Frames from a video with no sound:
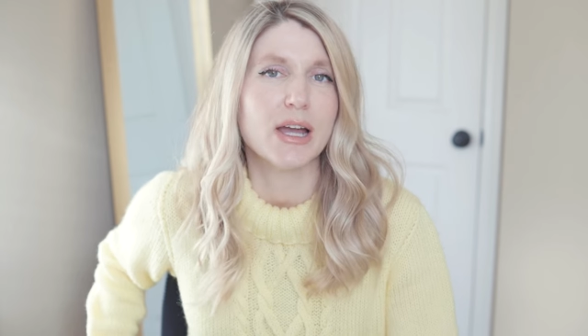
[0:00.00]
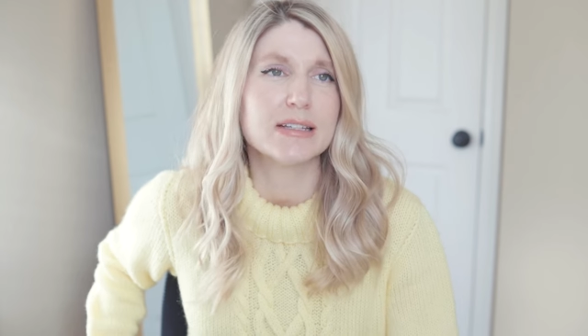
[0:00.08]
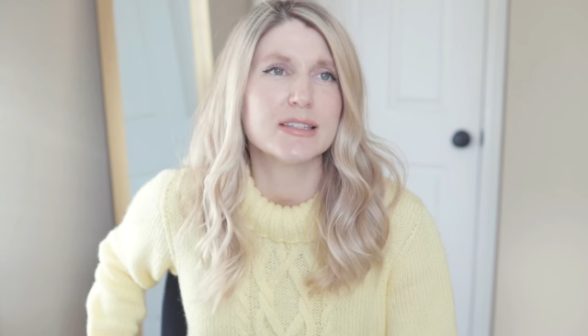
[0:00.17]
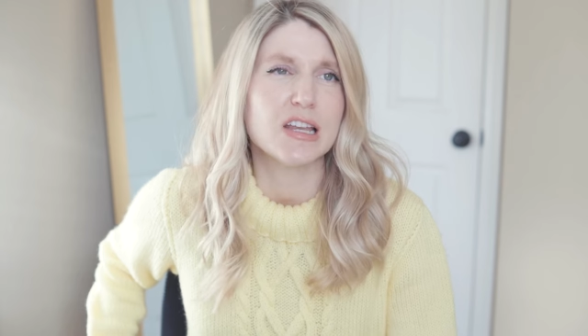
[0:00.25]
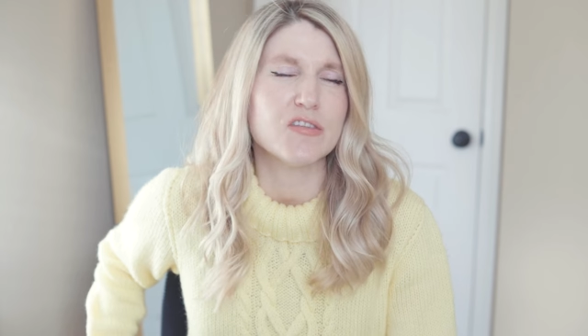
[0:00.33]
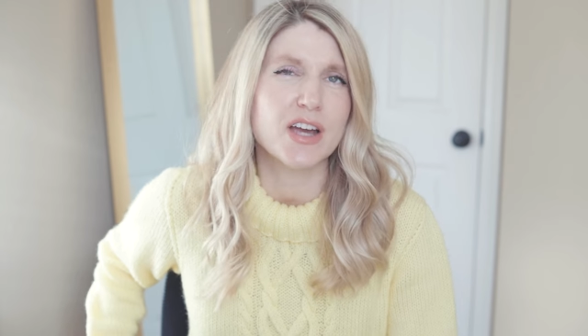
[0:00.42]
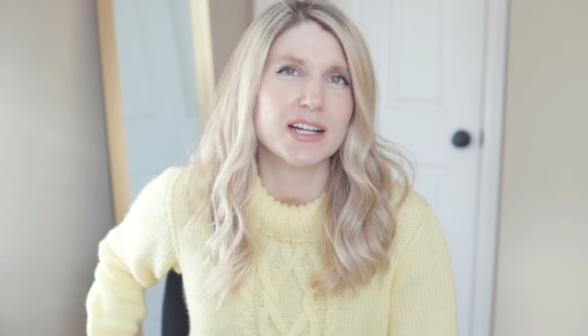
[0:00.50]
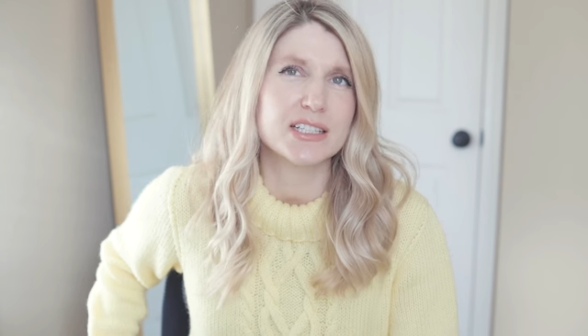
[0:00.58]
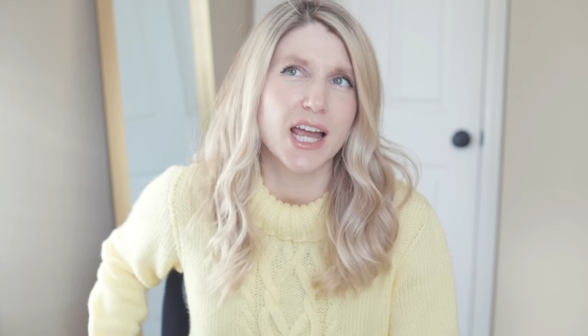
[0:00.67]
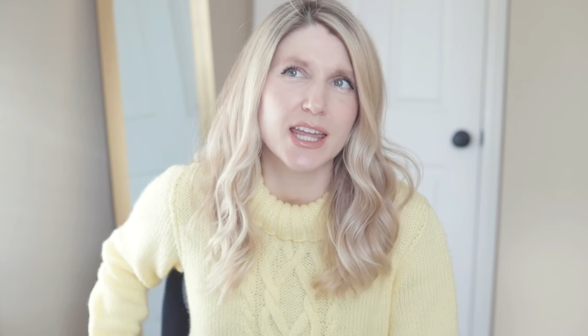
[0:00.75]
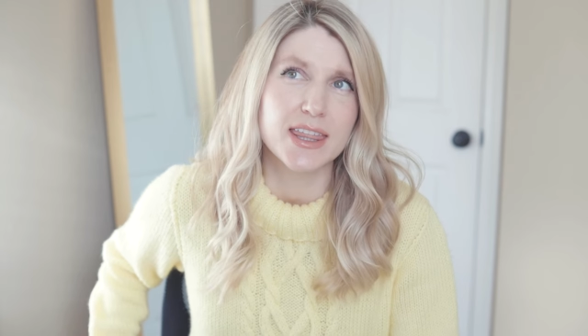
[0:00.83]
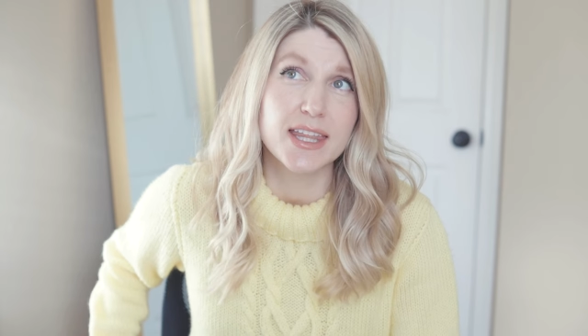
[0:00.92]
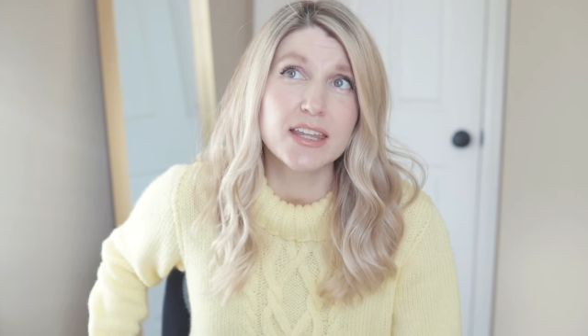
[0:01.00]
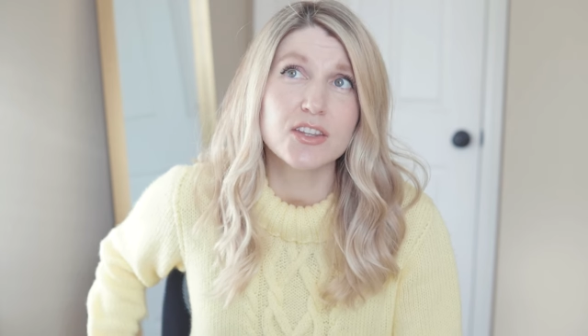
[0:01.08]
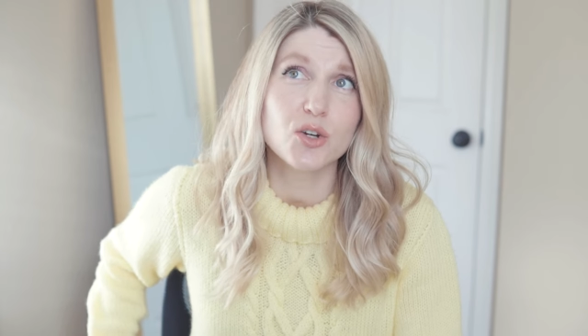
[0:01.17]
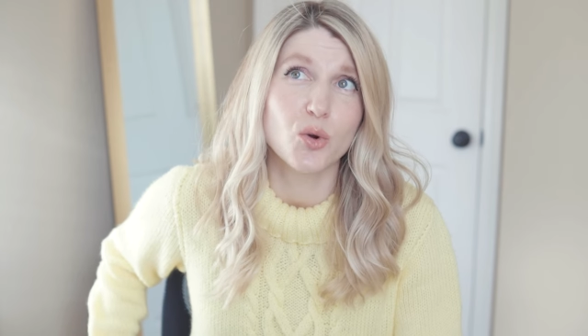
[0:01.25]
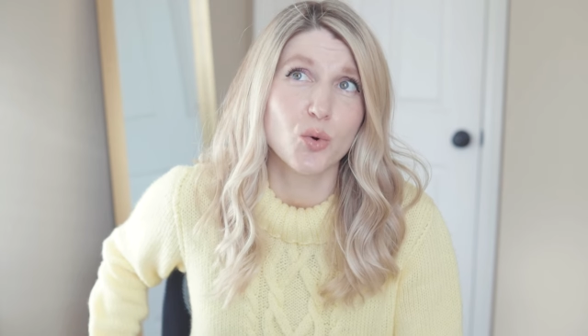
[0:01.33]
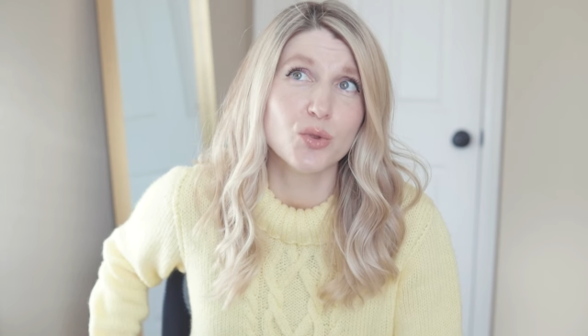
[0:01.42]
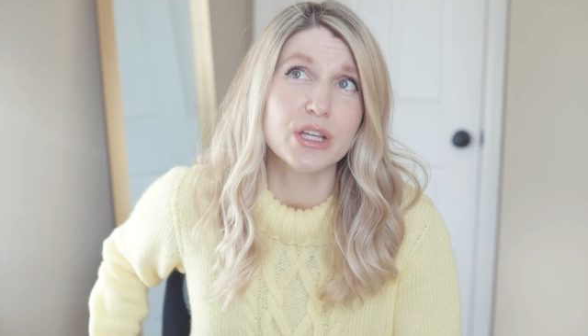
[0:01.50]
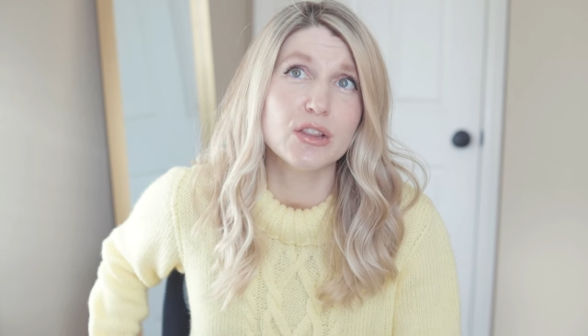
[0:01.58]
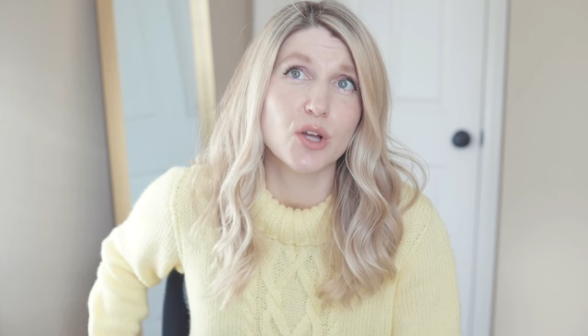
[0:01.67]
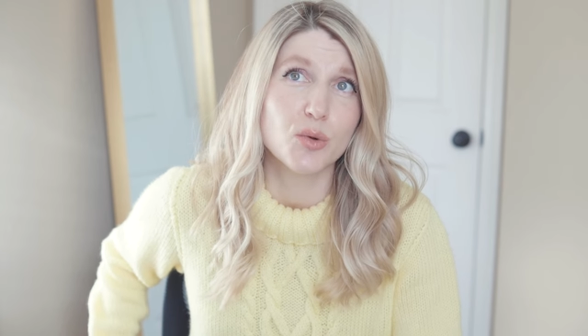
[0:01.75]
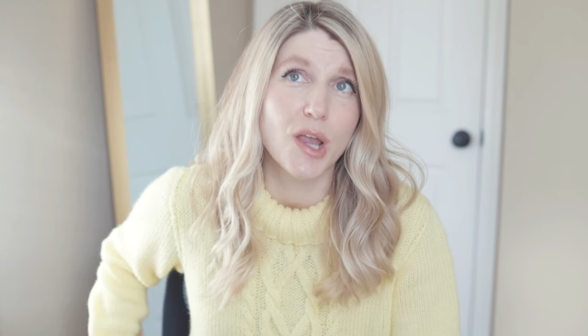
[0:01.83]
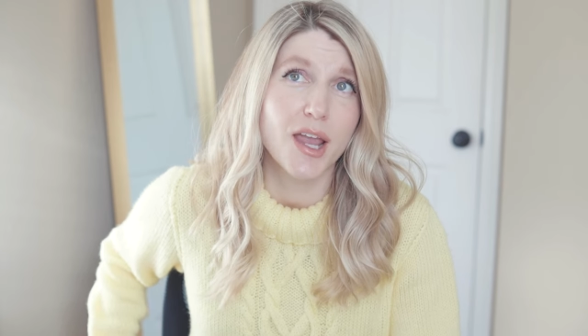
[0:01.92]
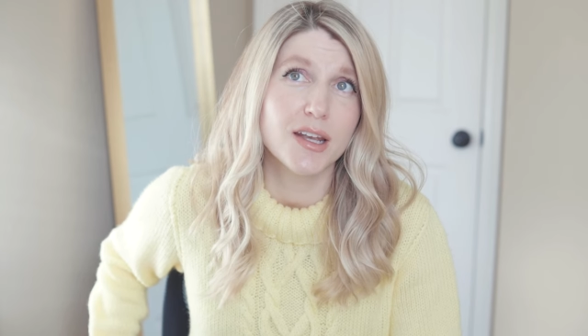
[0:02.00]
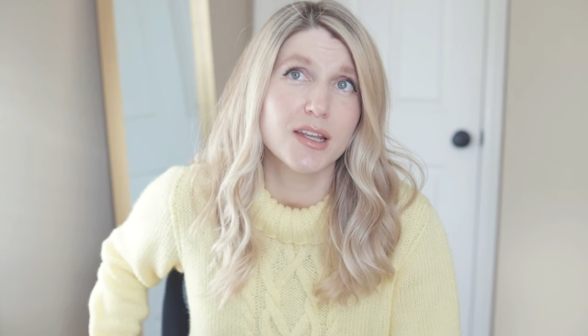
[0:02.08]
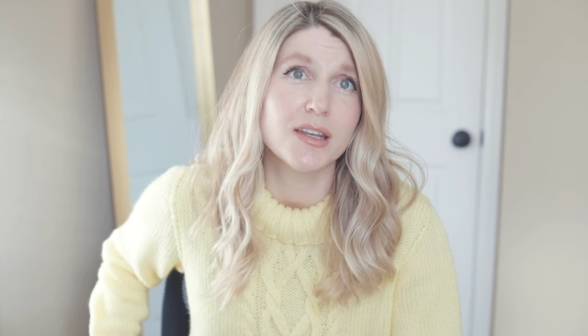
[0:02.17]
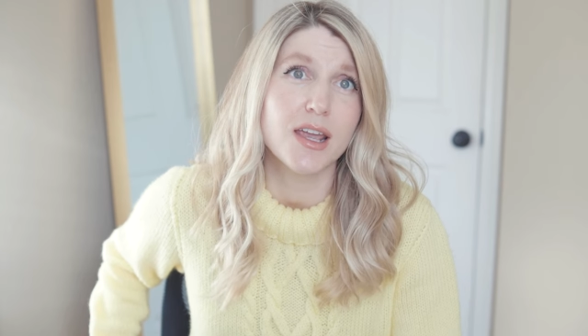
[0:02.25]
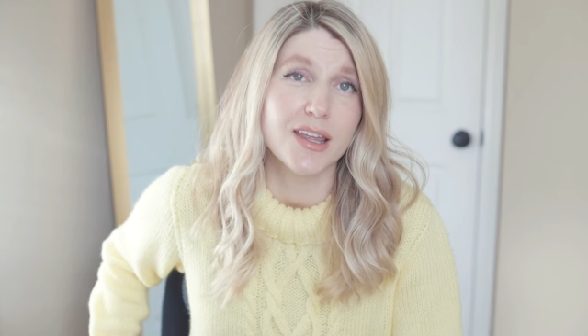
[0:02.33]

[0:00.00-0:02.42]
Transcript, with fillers: US. In fact, I think they're only located